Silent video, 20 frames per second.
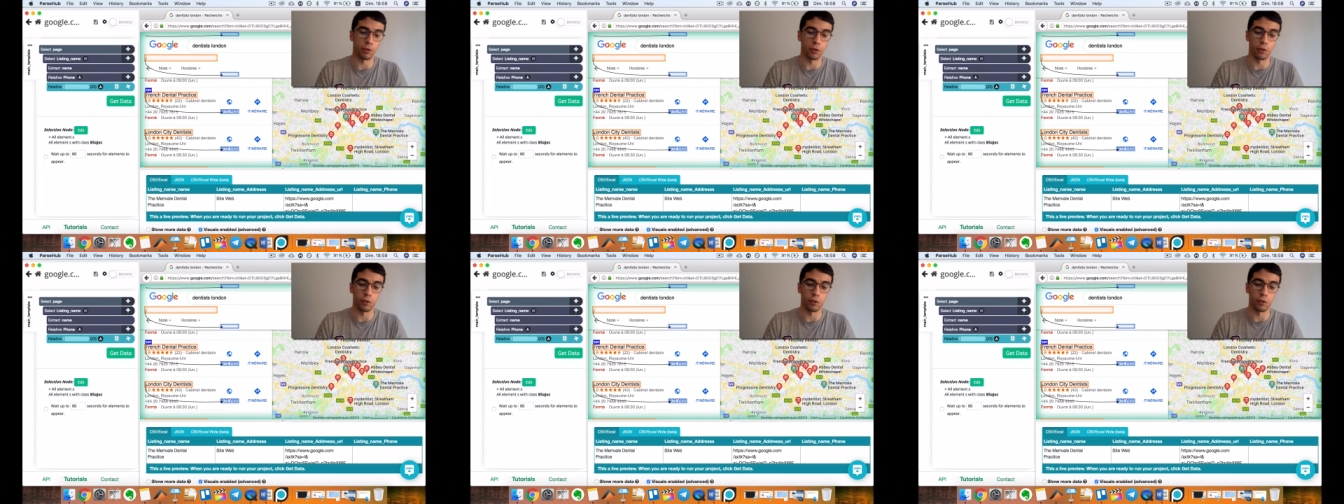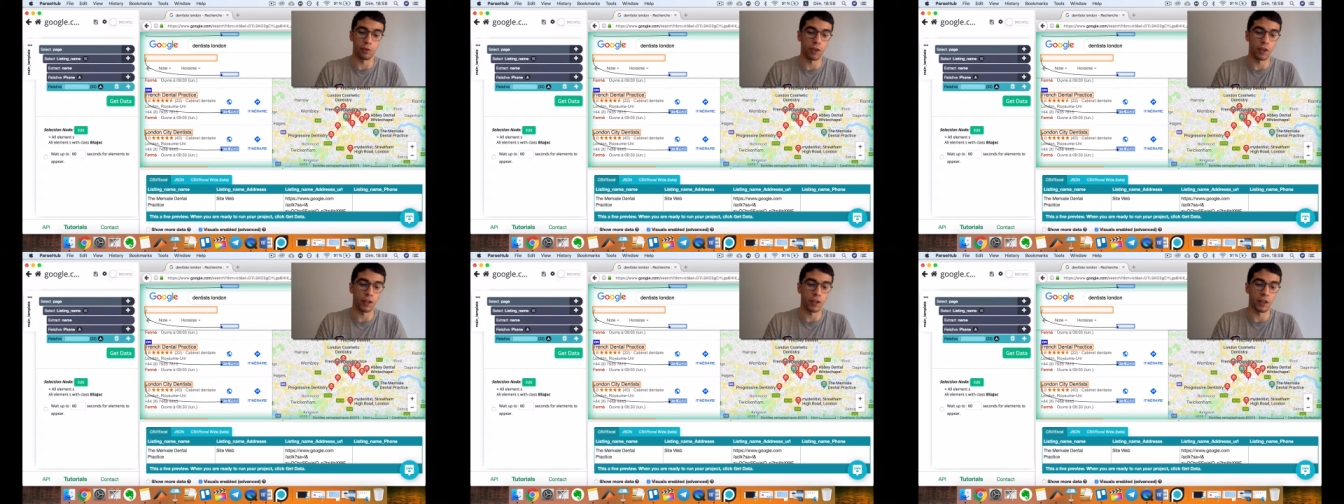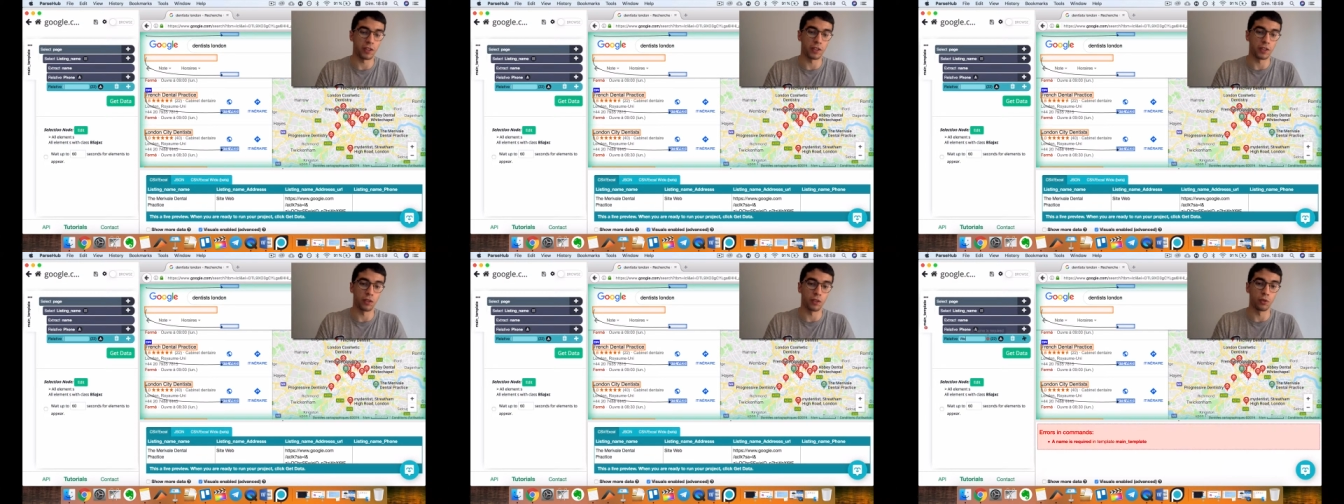if you find
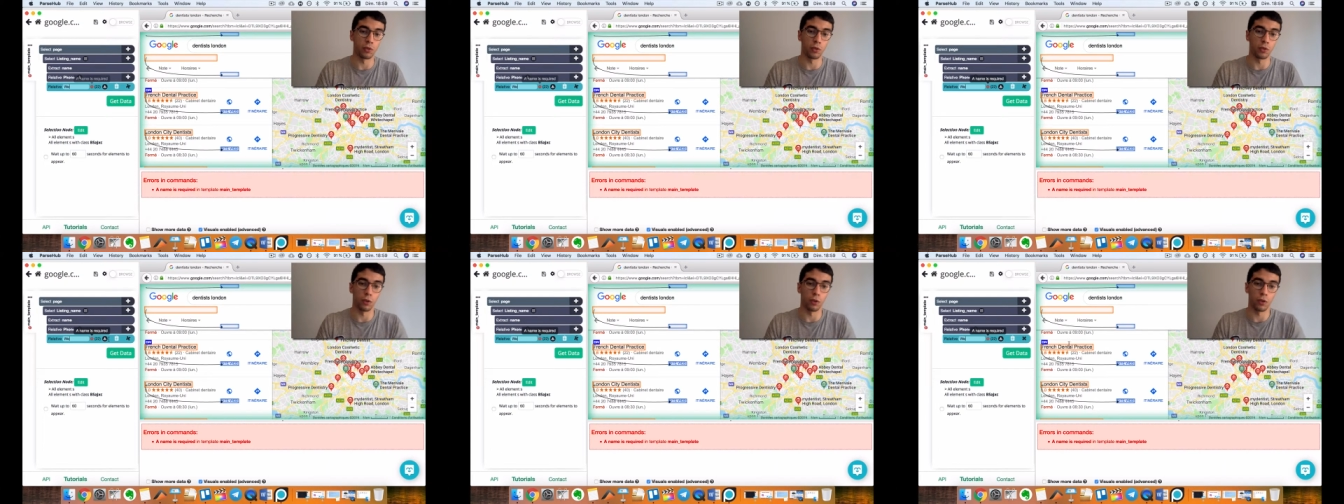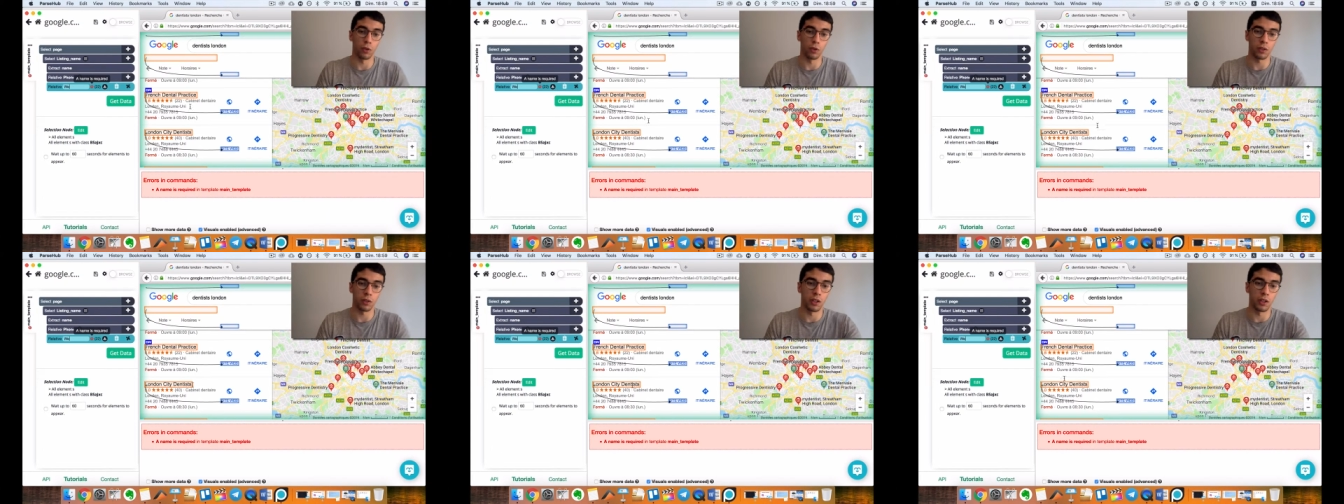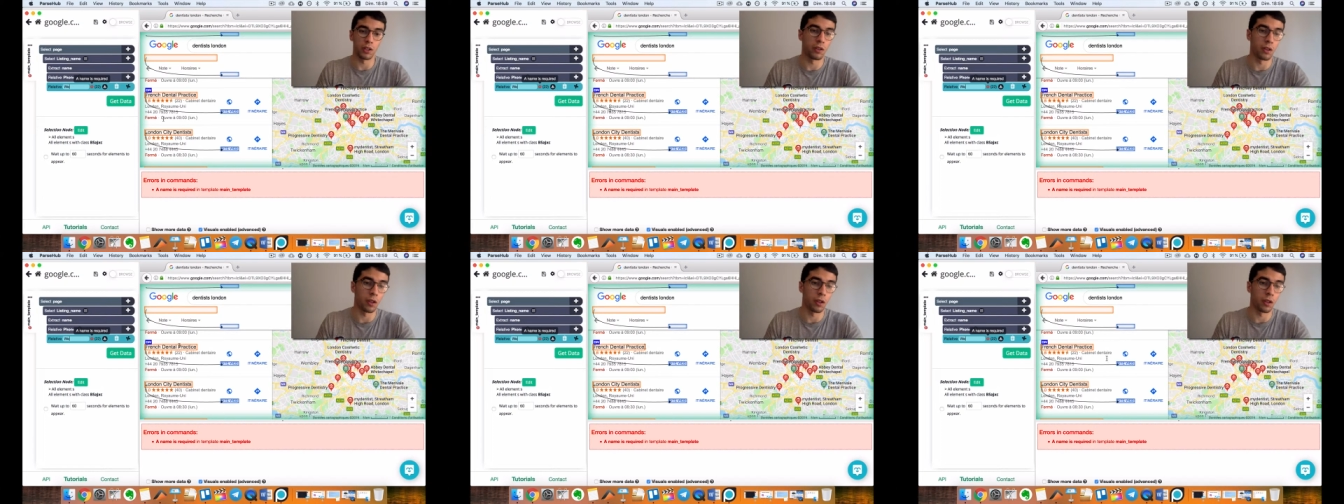it in Google,
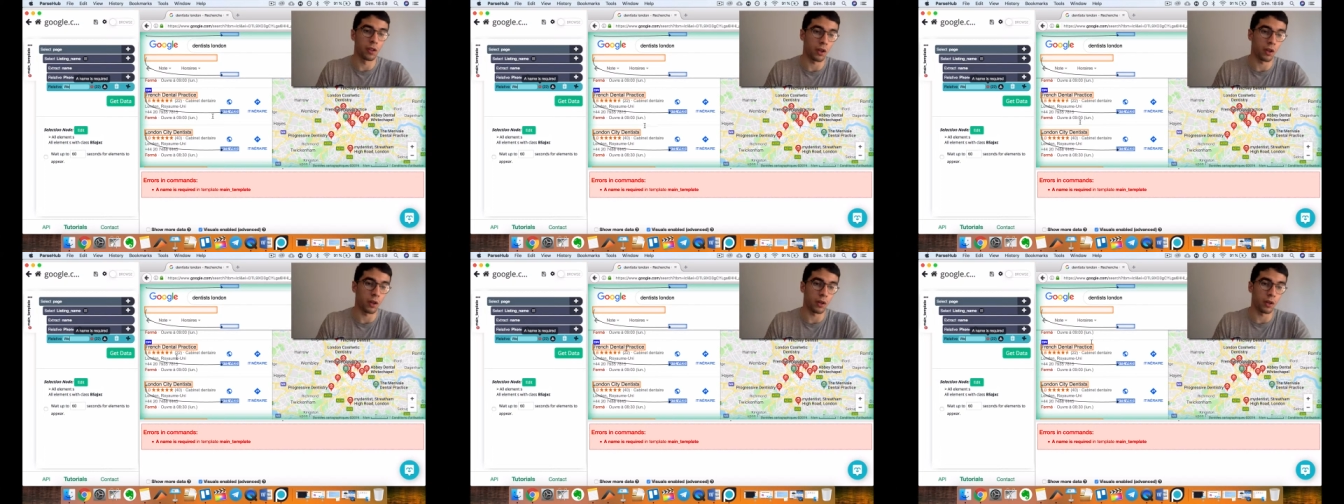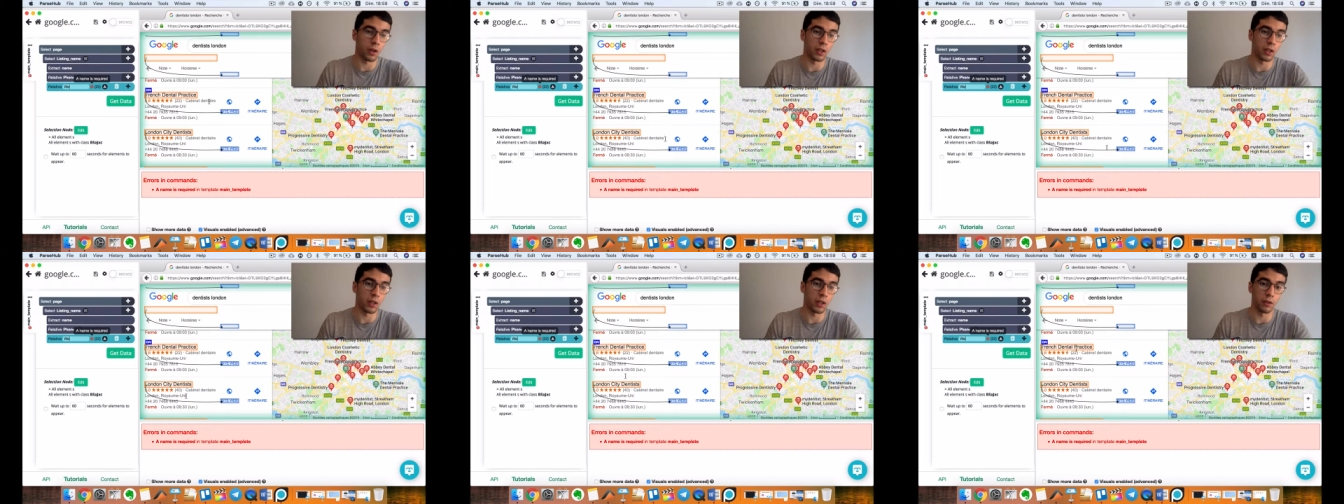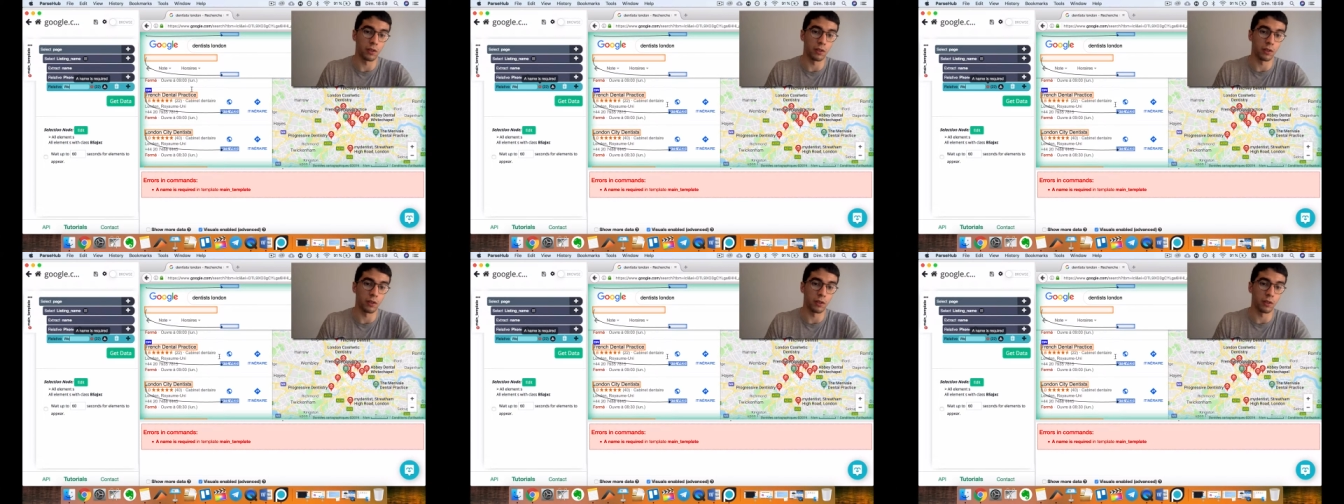in uh,